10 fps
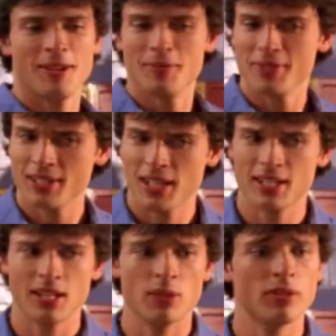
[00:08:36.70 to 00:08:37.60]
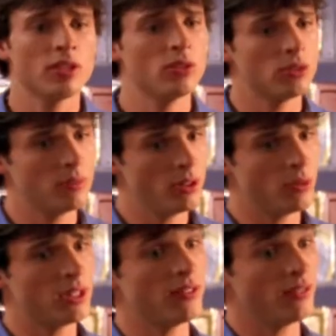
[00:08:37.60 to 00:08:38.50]
Besides, I don't think you should be the
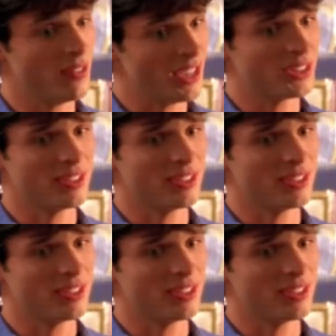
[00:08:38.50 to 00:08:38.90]
one giving fashion